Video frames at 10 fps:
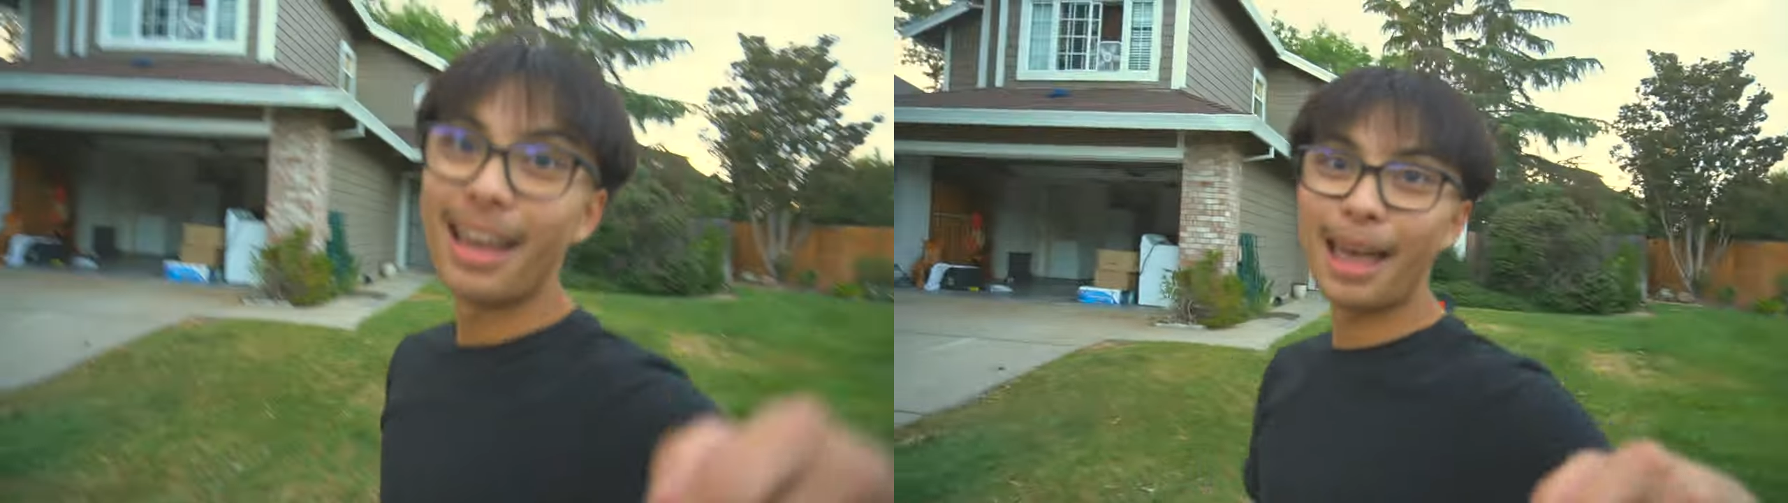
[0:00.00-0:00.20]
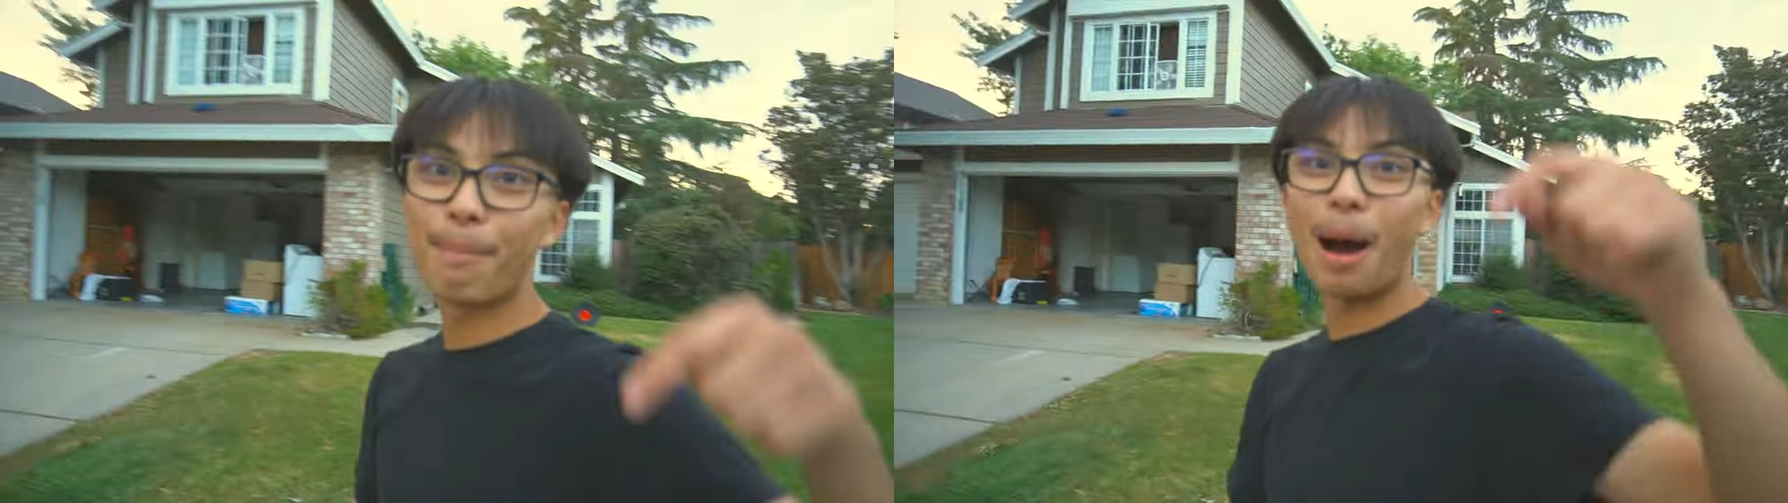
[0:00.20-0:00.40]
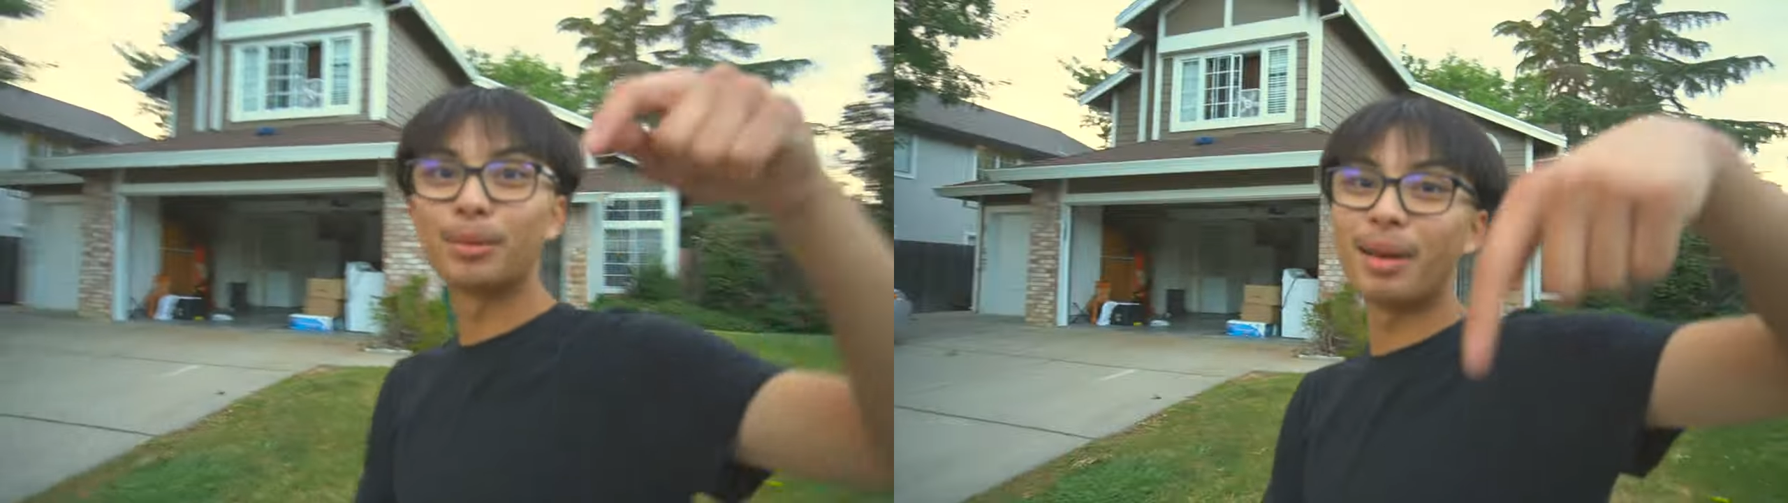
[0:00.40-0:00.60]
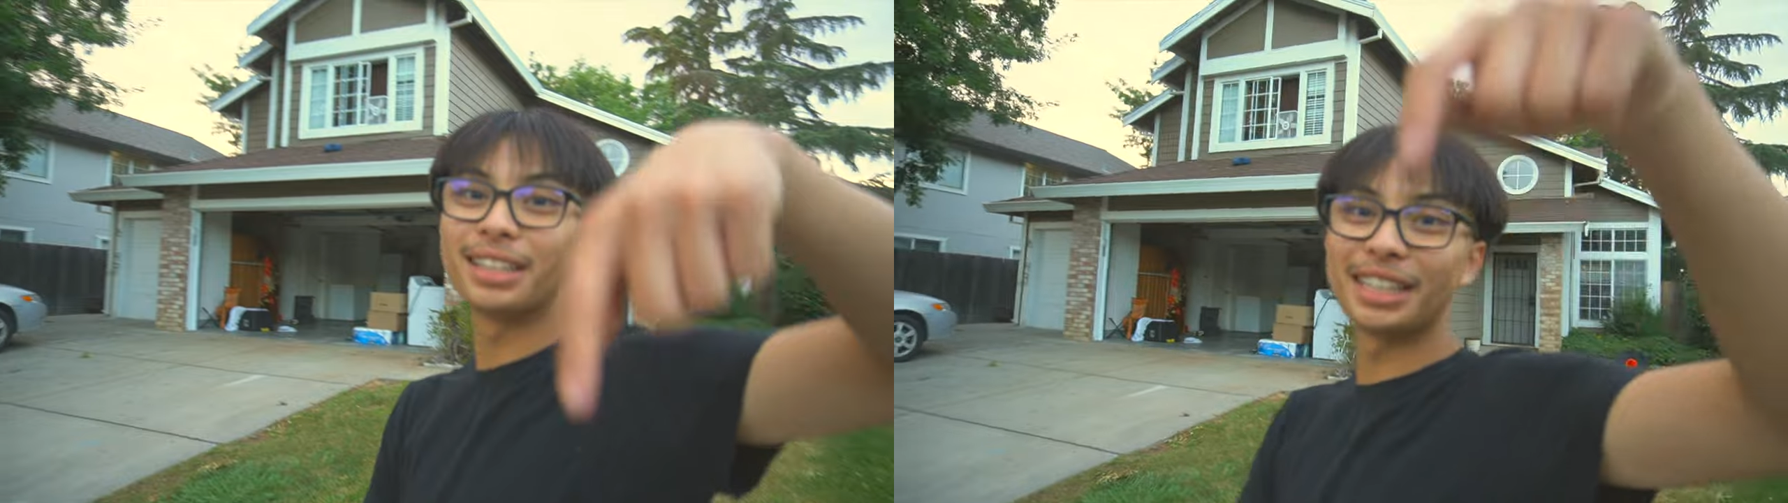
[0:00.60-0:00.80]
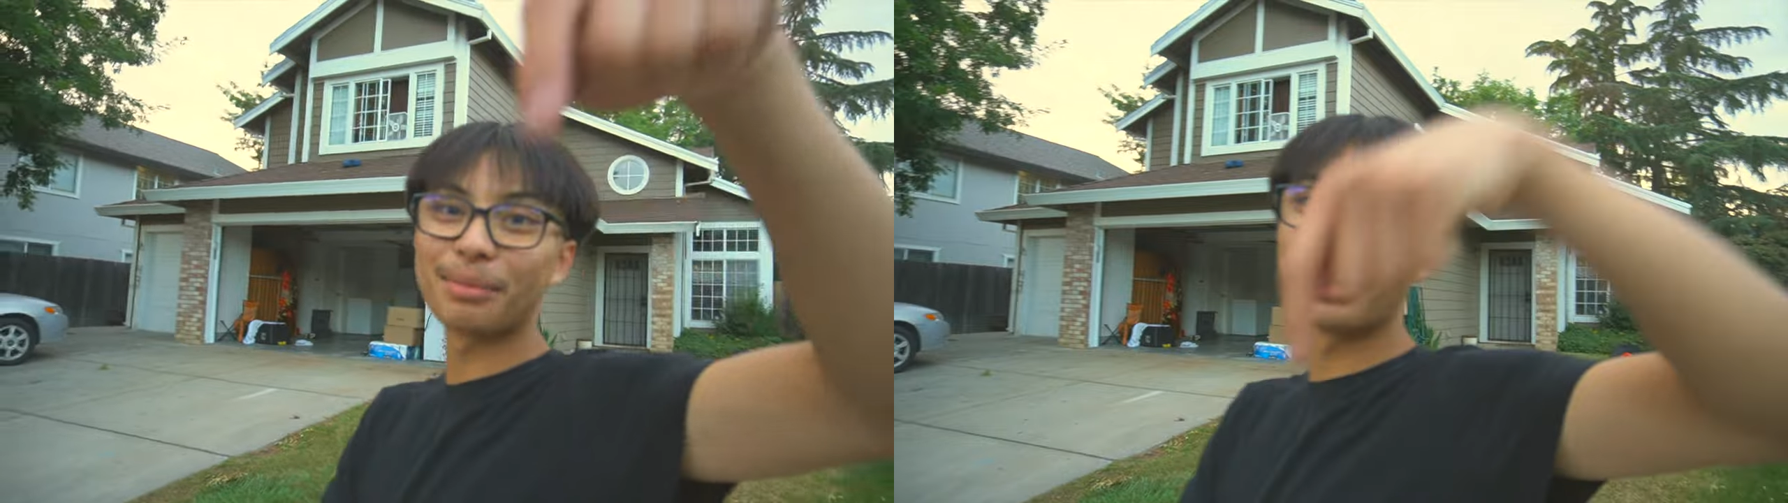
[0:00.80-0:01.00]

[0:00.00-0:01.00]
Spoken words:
it popped messages up